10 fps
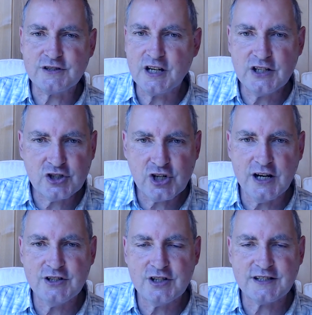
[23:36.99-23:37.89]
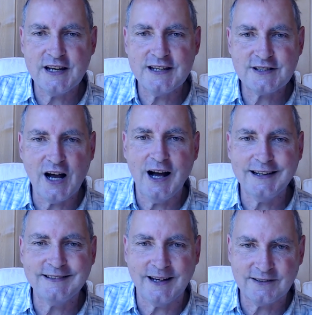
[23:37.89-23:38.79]
He changes his
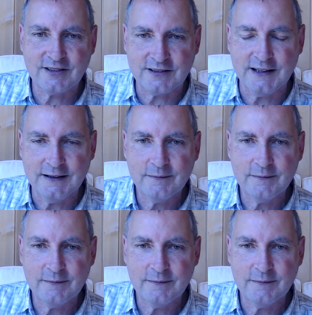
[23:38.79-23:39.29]
identity.